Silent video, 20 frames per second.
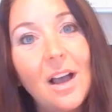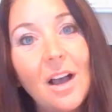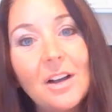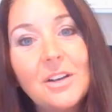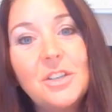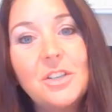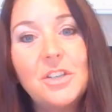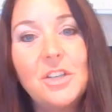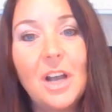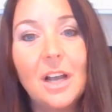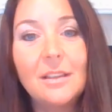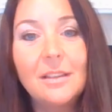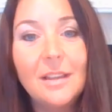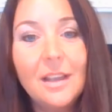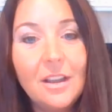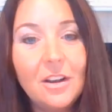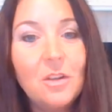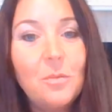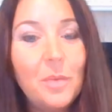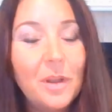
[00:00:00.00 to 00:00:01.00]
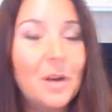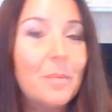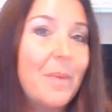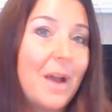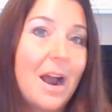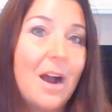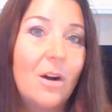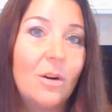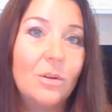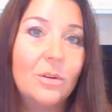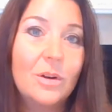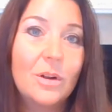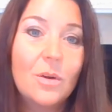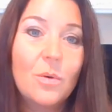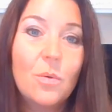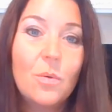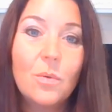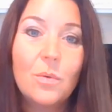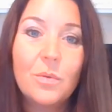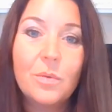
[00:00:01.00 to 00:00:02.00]
talk a little bit about
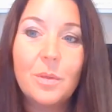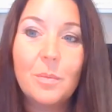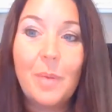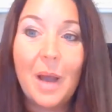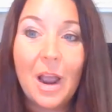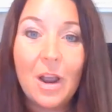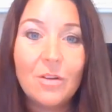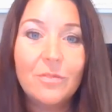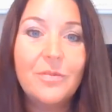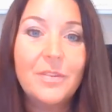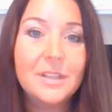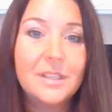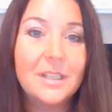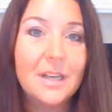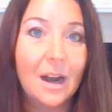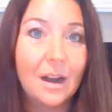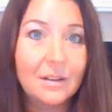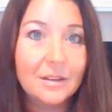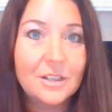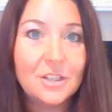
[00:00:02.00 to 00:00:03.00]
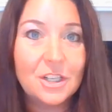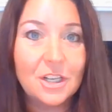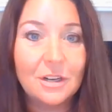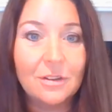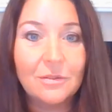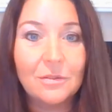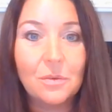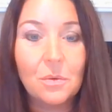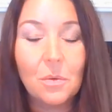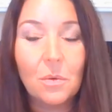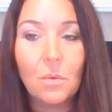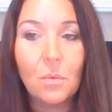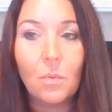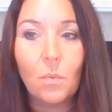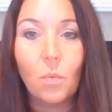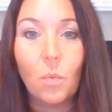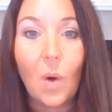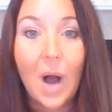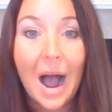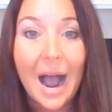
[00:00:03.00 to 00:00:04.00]
the biophysiology of
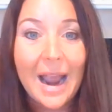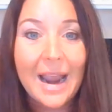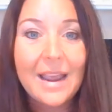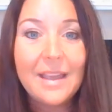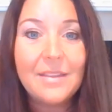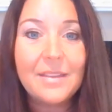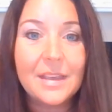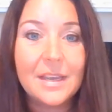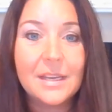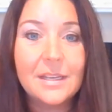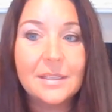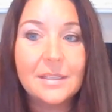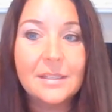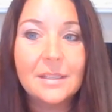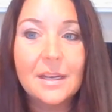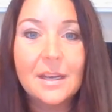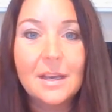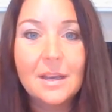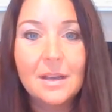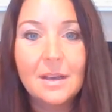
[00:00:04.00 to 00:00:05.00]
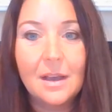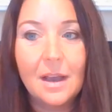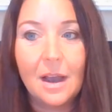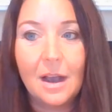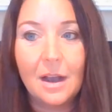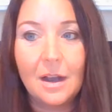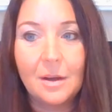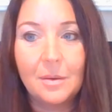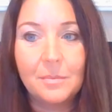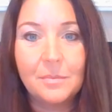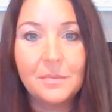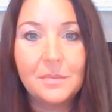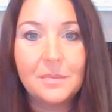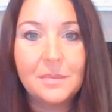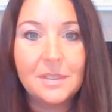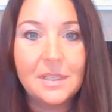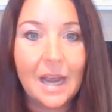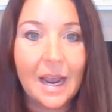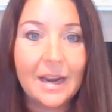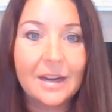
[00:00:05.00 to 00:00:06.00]
why these
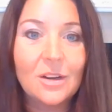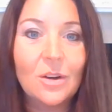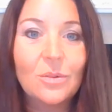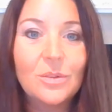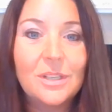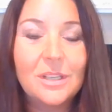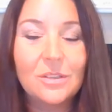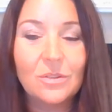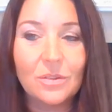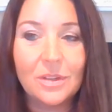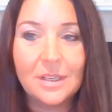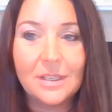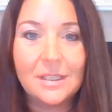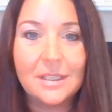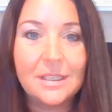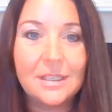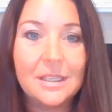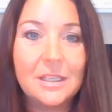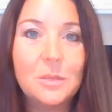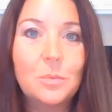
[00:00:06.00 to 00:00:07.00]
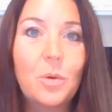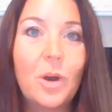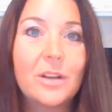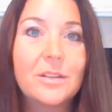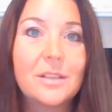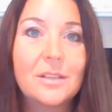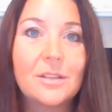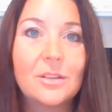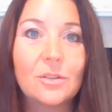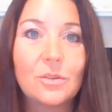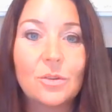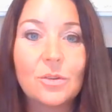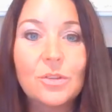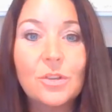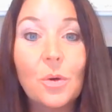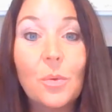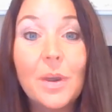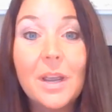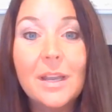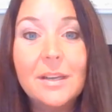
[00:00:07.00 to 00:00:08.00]
diagnoses of these disease processes are
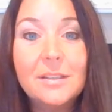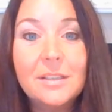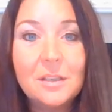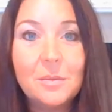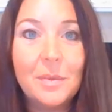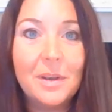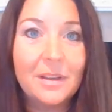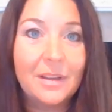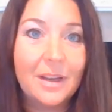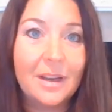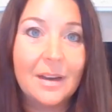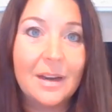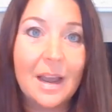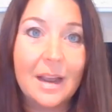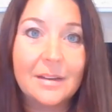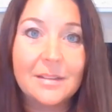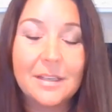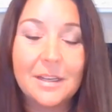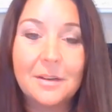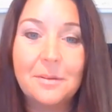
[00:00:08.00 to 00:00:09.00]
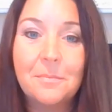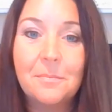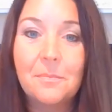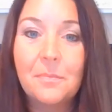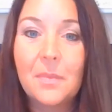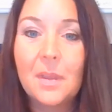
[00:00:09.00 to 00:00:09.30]
so intimately connected.